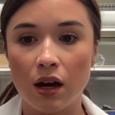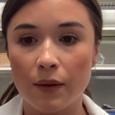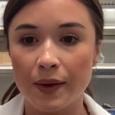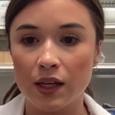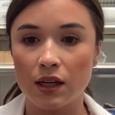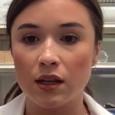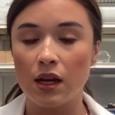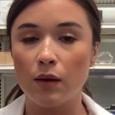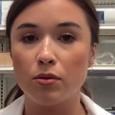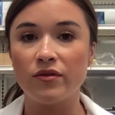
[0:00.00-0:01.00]
It can
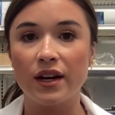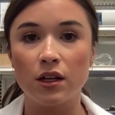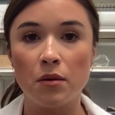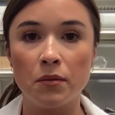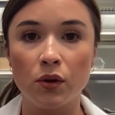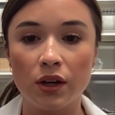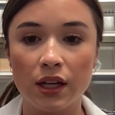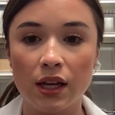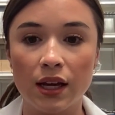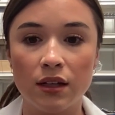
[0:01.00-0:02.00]
help provide
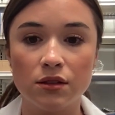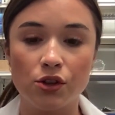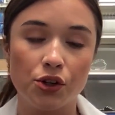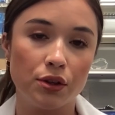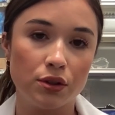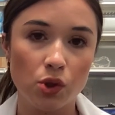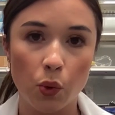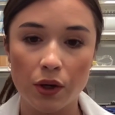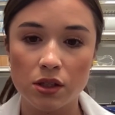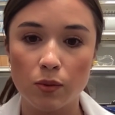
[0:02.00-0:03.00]
immunity and circulatory
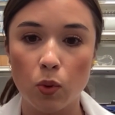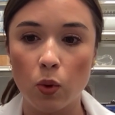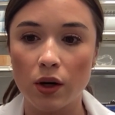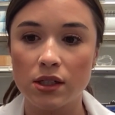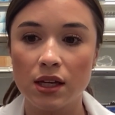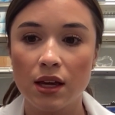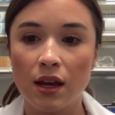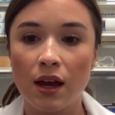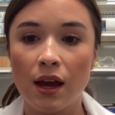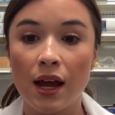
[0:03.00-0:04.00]
support,
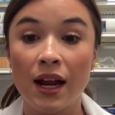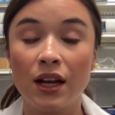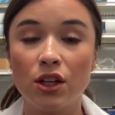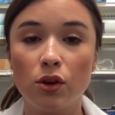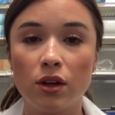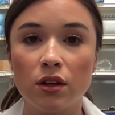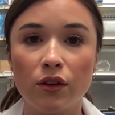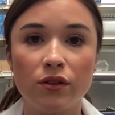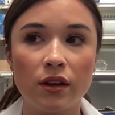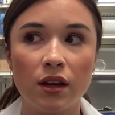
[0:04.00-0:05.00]
and you can
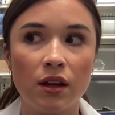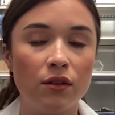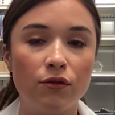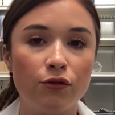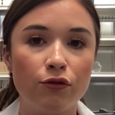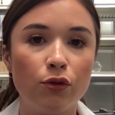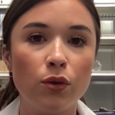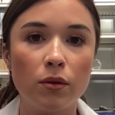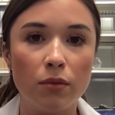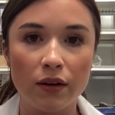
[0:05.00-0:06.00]
use it in food
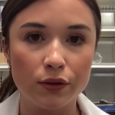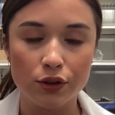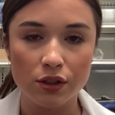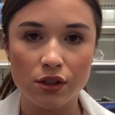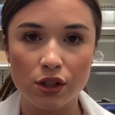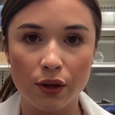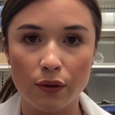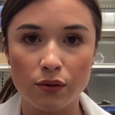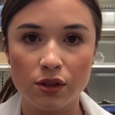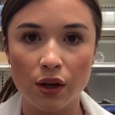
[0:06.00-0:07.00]
and beverages too.
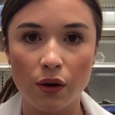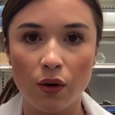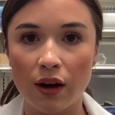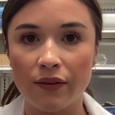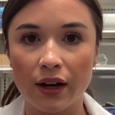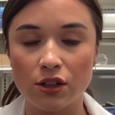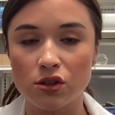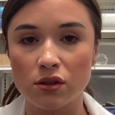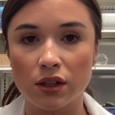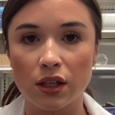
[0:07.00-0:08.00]
So I've
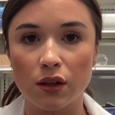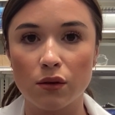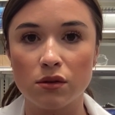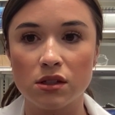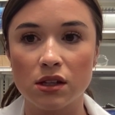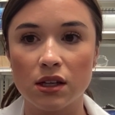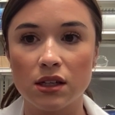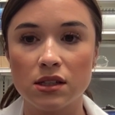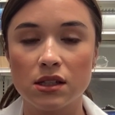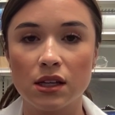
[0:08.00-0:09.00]
actually used
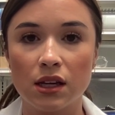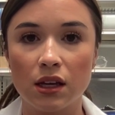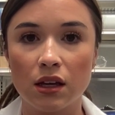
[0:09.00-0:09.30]
this in